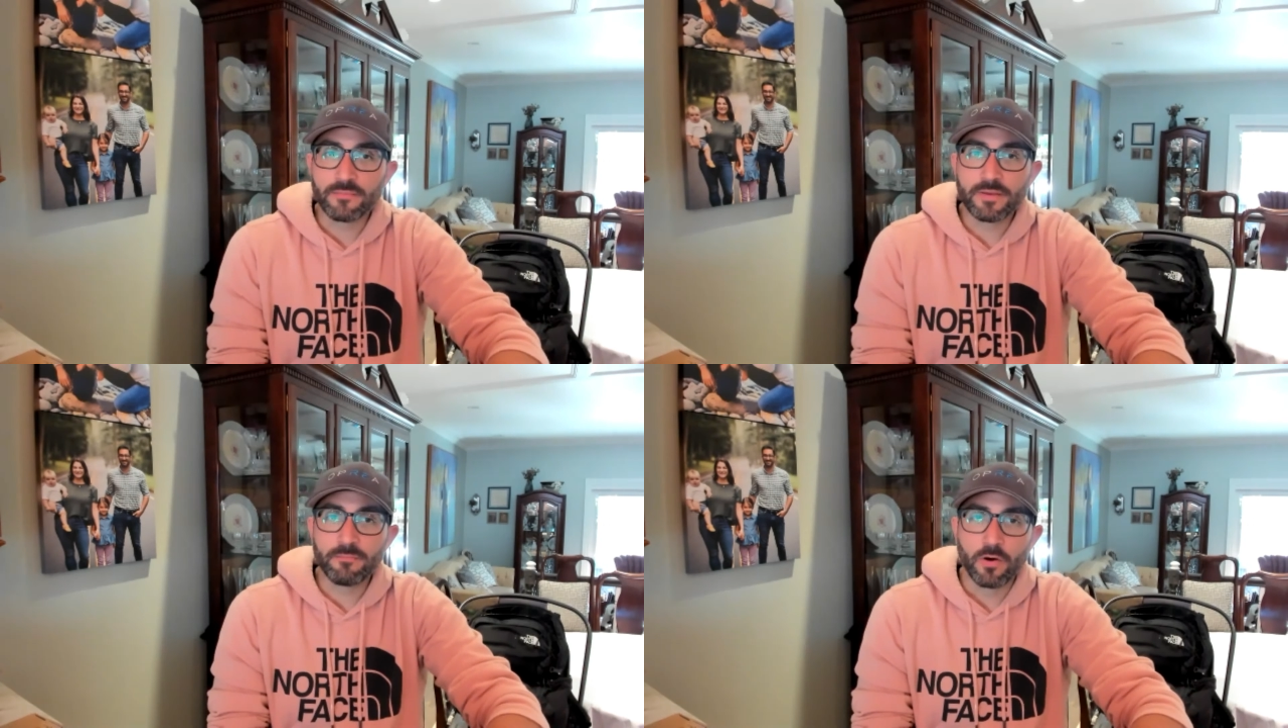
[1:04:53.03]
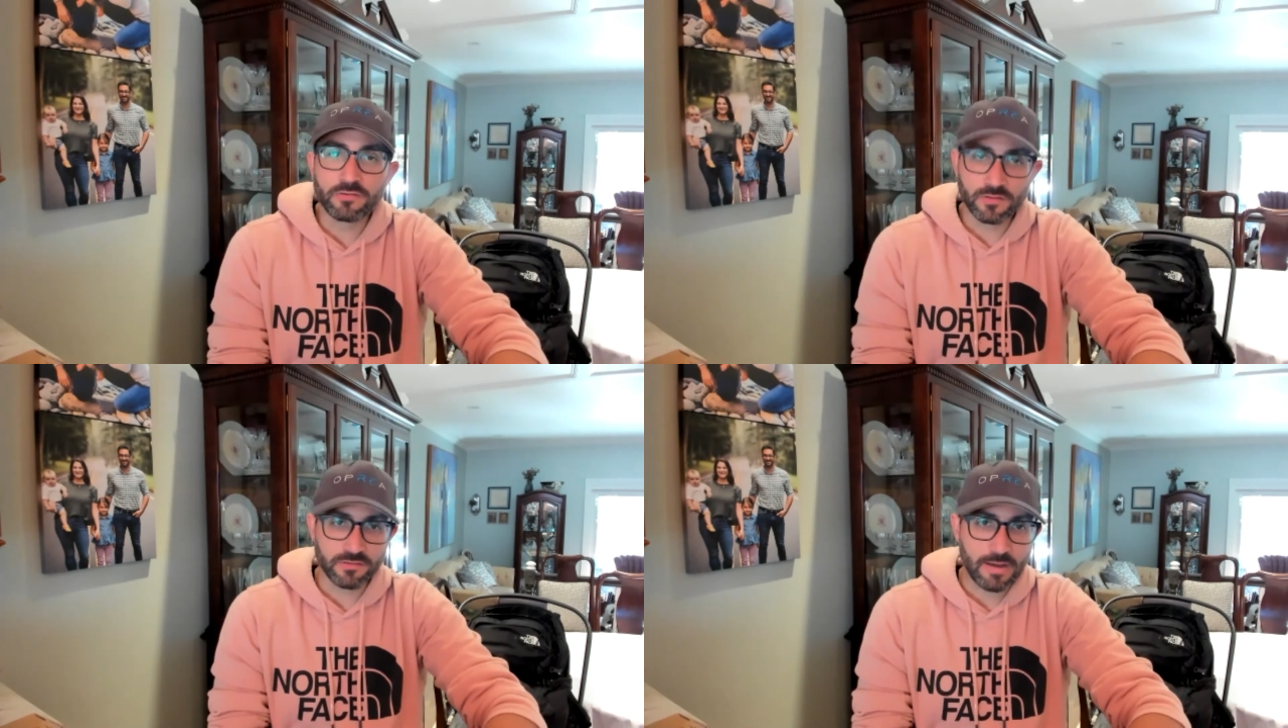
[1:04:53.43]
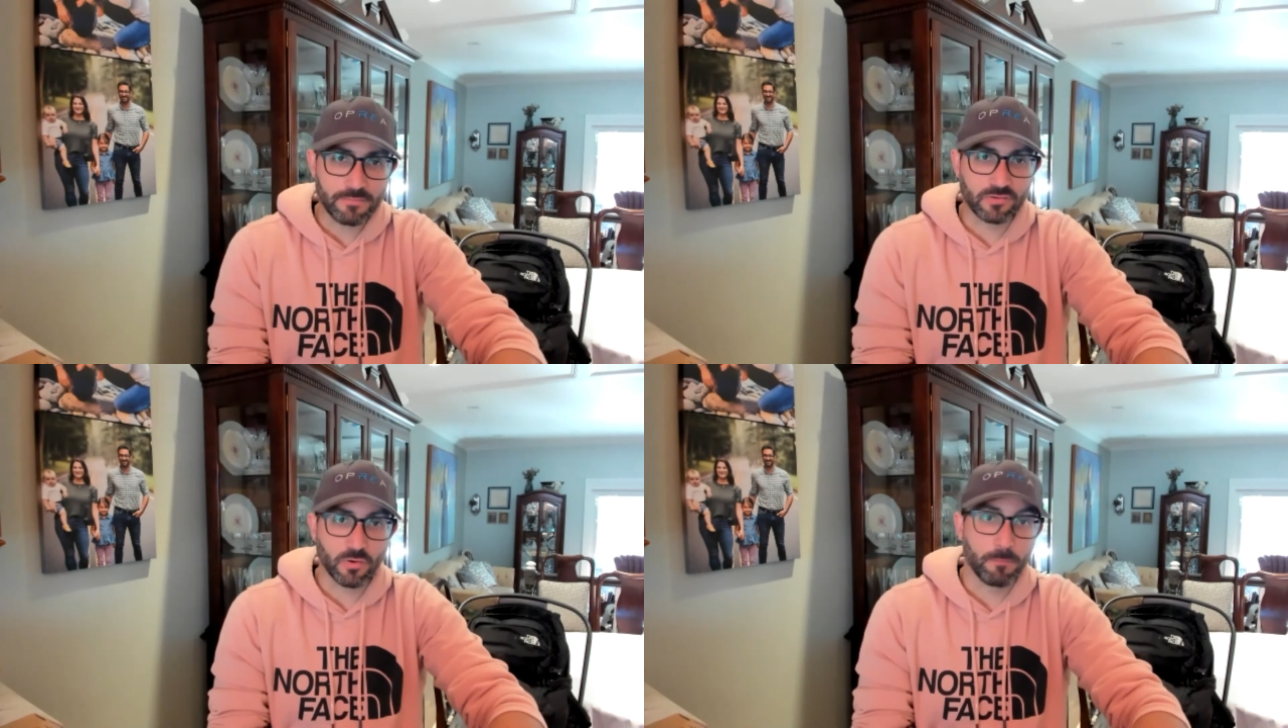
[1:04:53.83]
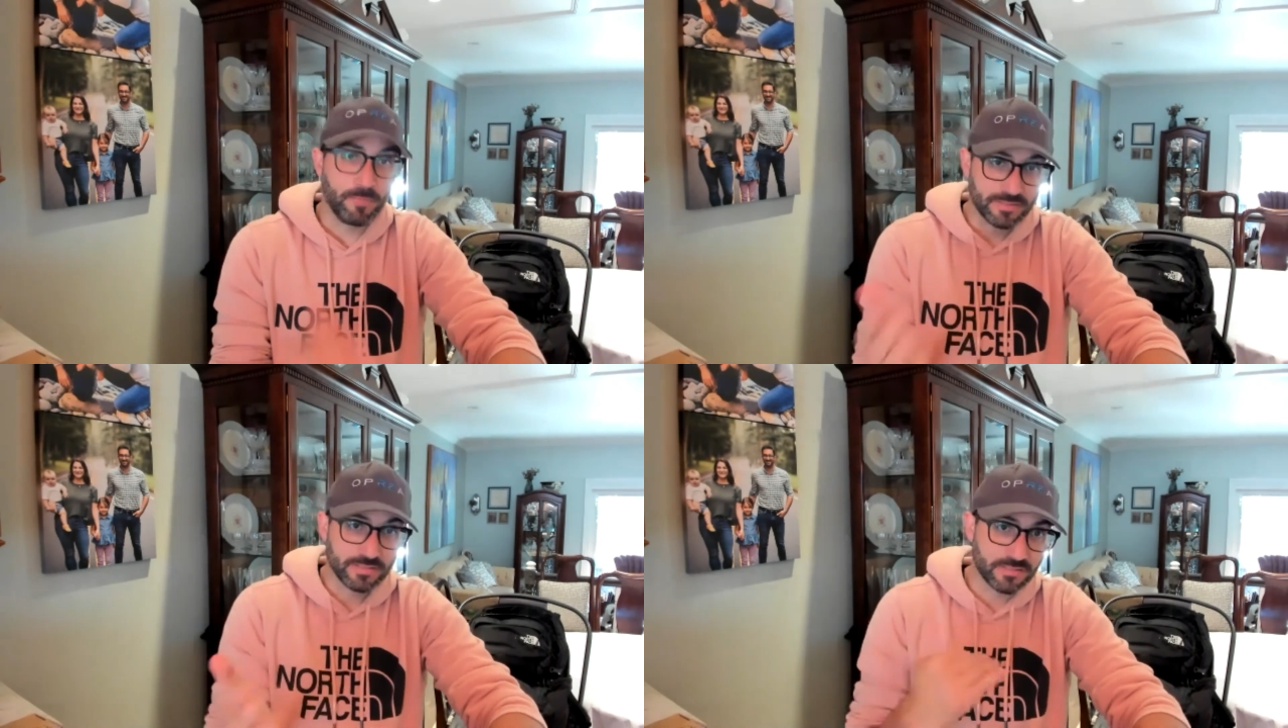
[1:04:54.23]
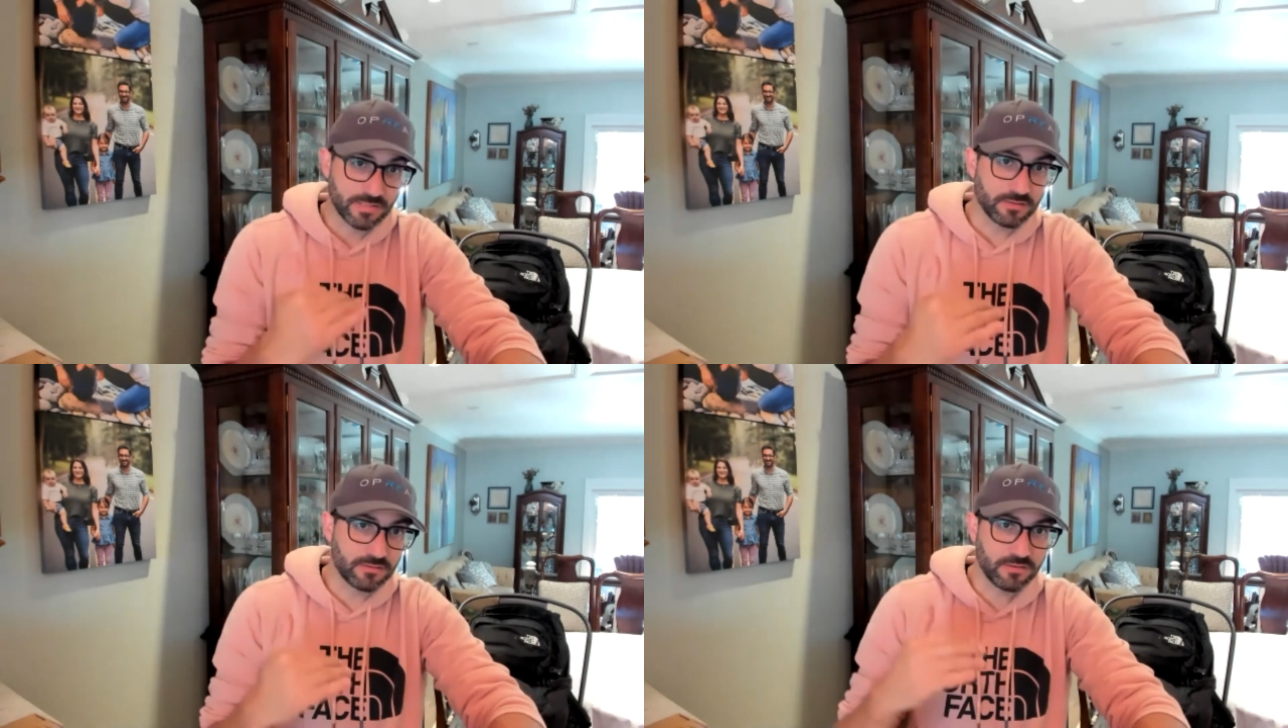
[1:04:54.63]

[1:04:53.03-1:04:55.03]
I mean, most of the time these are businesses.